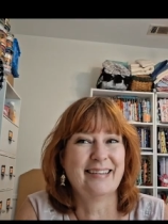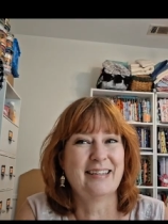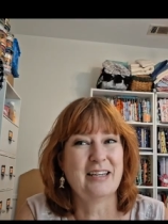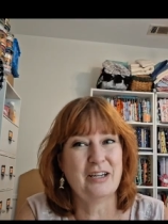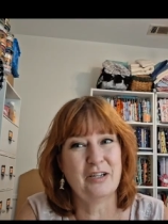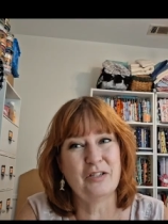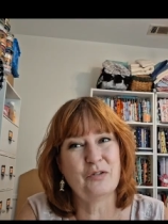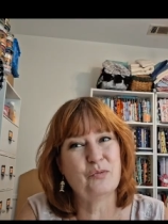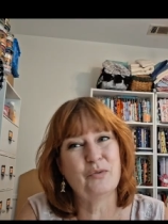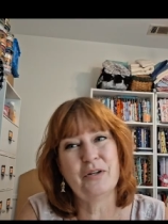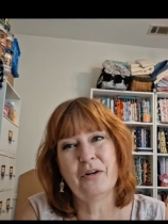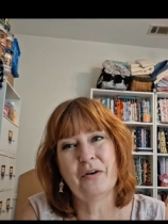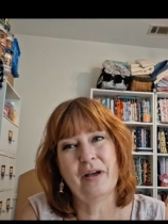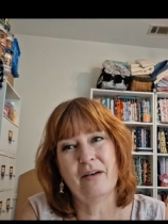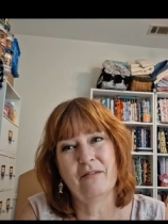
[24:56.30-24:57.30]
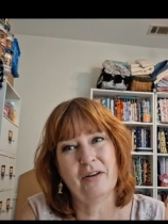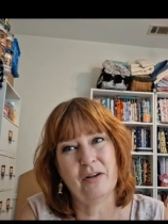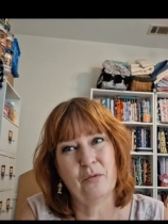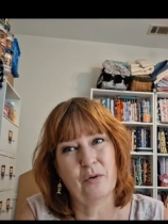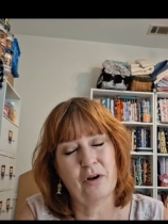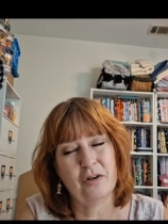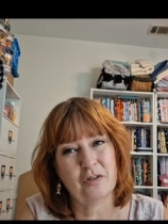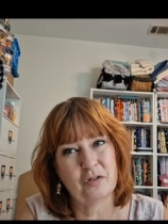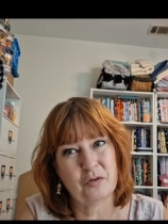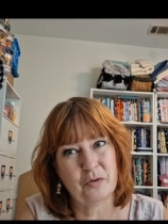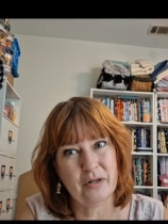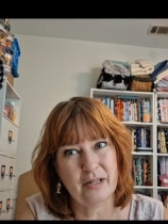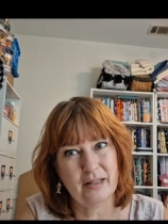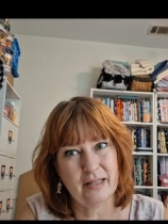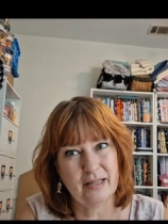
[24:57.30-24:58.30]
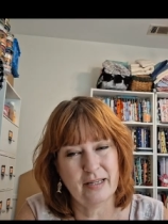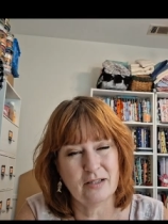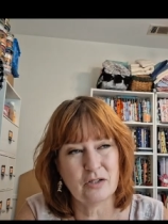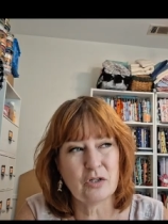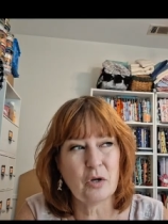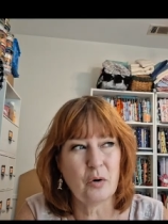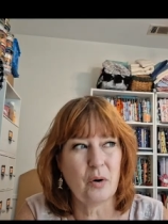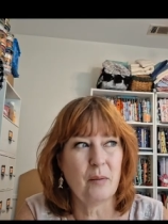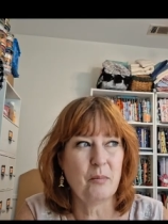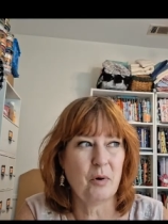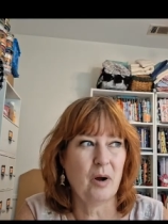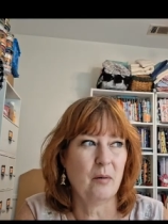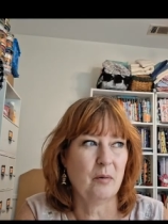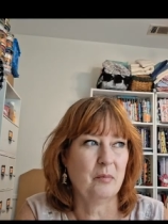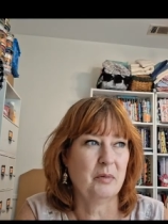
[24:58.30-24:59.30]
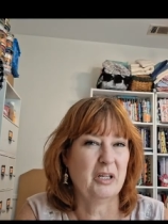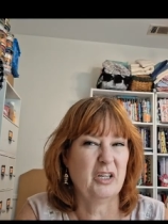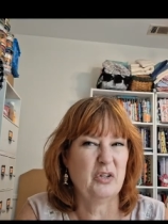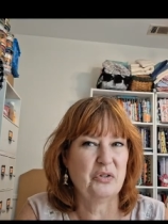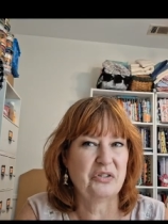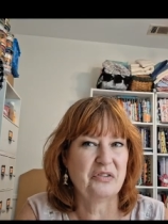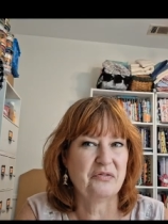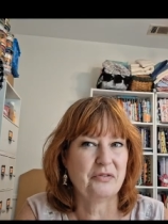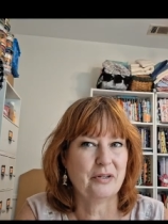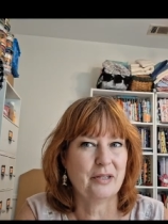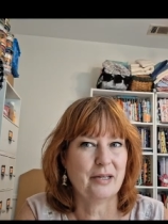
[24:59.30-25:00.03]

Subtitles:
because we don't have any rugs or anything. So, I probably use it for